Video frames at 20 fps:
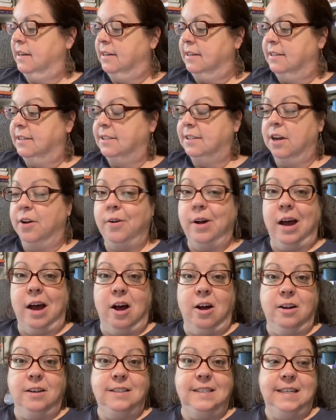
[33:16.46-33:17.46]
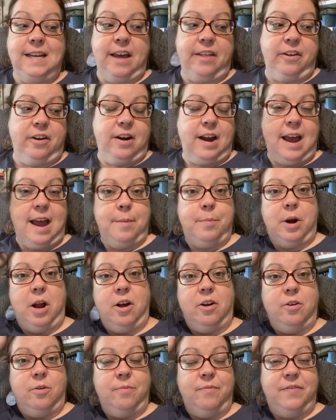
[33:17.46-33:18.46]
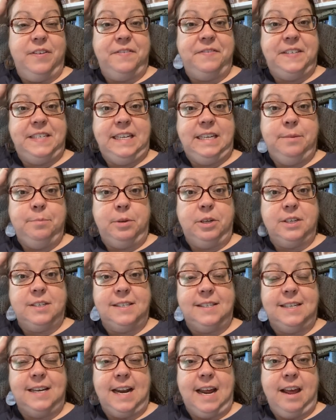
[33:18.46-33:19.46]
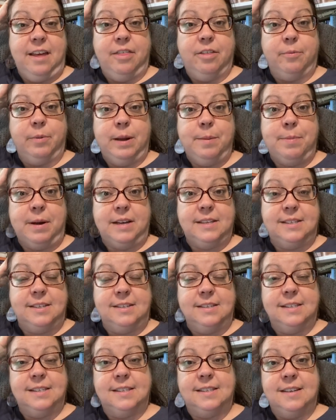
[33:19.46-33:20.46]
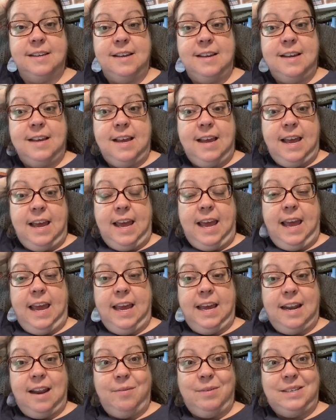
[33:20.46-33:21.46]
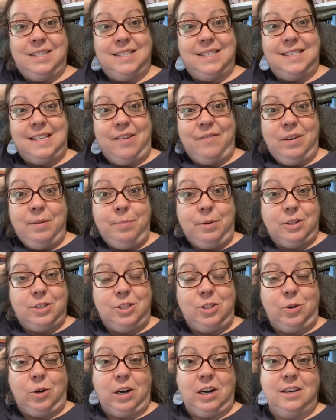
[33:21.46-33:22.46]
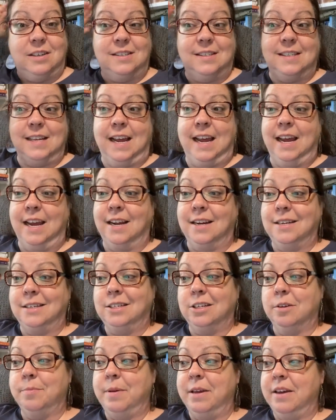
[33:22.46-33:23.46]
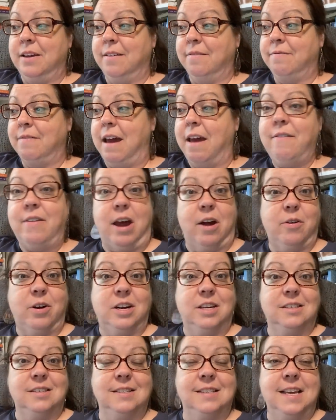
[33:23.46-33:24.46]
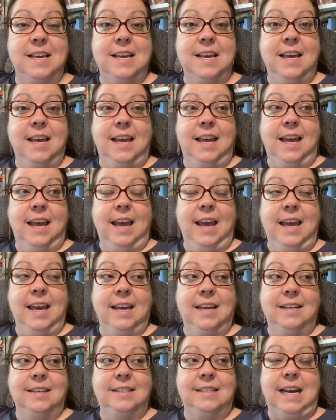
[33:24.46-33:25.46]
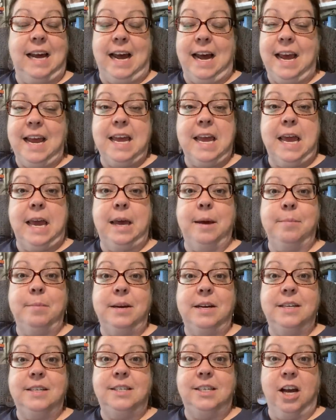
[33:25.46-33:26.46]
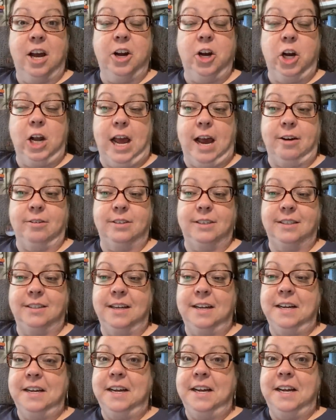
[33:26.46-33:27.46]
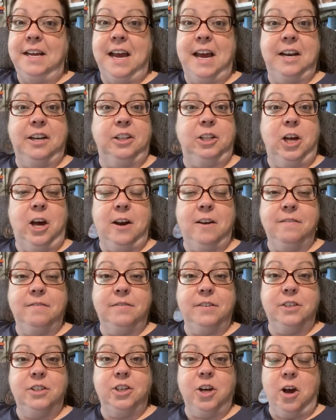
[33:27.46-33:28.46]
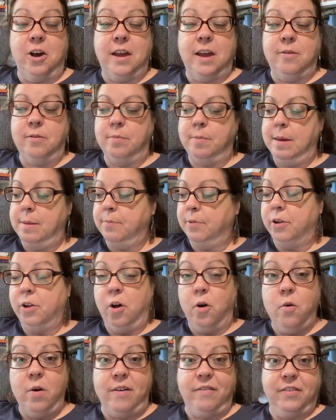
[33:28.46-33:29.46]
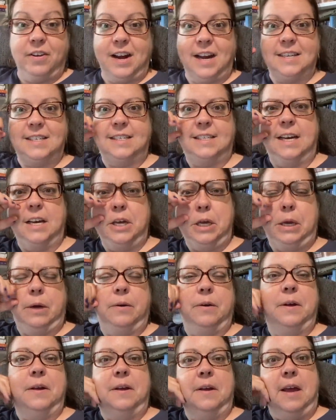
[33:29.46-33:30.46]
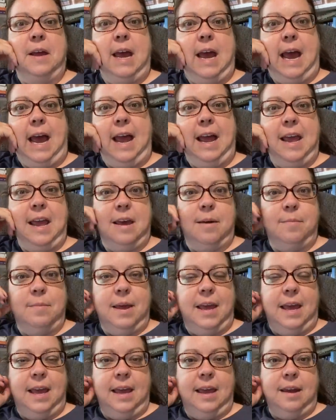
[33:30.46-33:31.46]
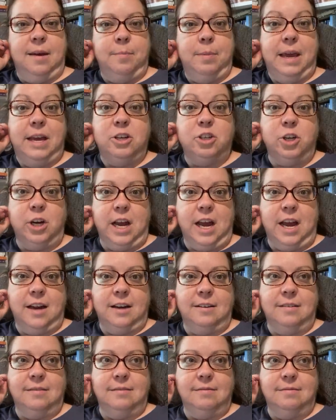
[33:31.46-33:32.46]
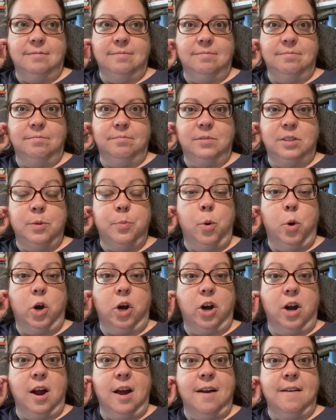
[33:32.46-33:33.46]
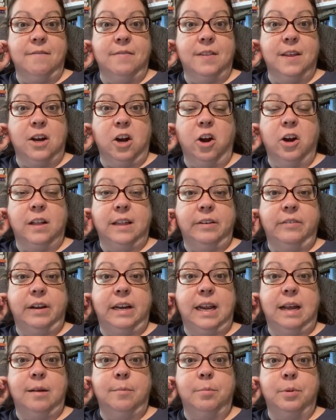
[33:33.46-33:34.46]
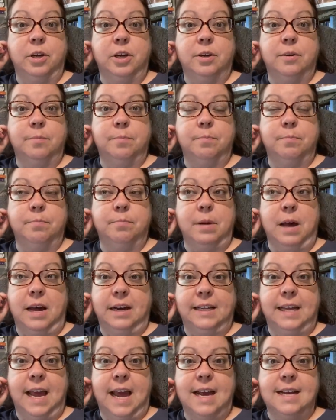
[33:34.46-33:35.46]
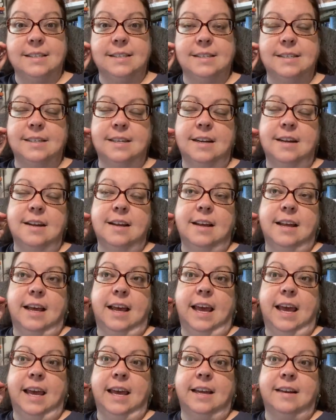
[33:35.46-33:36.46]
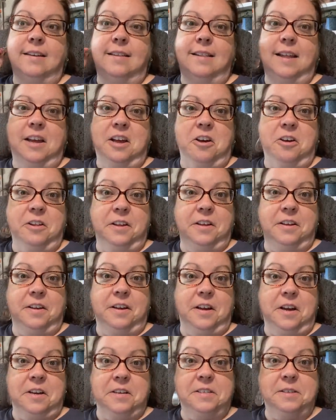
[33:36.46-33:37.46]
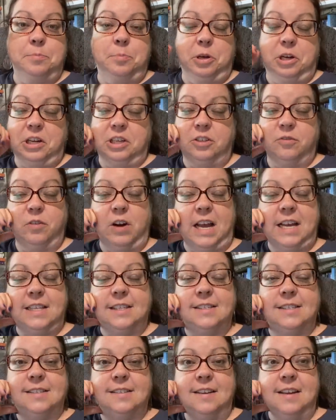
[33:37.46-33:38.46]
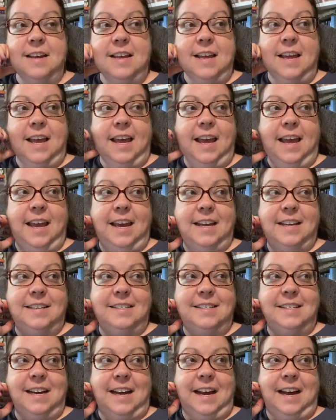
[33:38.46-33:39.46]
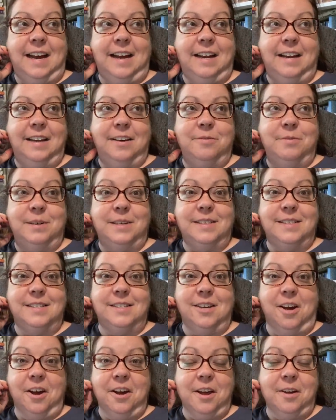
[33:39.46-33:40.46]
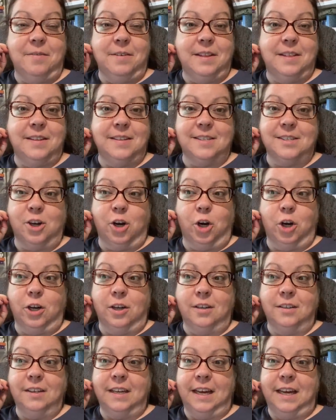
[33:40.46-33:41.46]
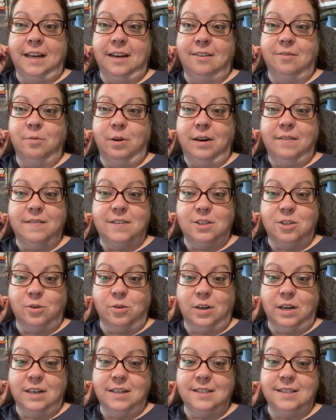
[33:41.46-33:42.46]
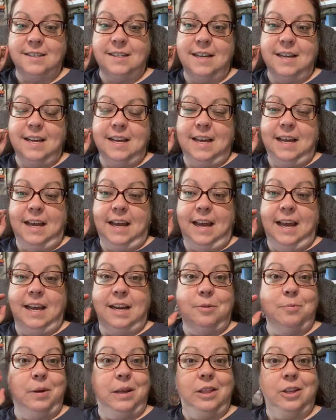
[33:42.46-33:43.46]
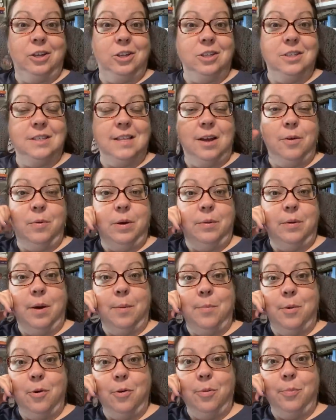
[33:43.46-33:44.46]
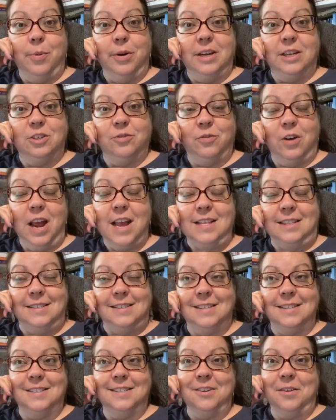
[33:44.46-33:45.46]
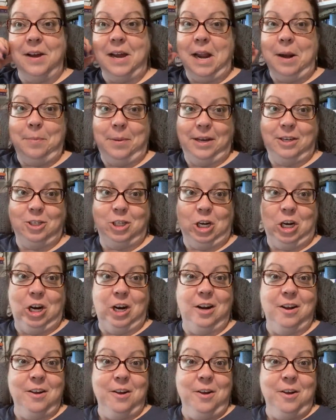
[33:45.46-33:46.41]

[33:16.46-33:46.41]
So altogether, I brought home 15 books today, 3 puzzles, and I went to 7 bookstores, and it took me 5 hours, and I am tuckered out. Had a lot of talking with people. Oh, I forgot to tell you, I am a Patreon supporter of the Currently Reading Book podcast, and they call us Bookish Friends, and I was talking with this girl in one of the stores, and we learned that we were both Bookish Friends, so I got a picture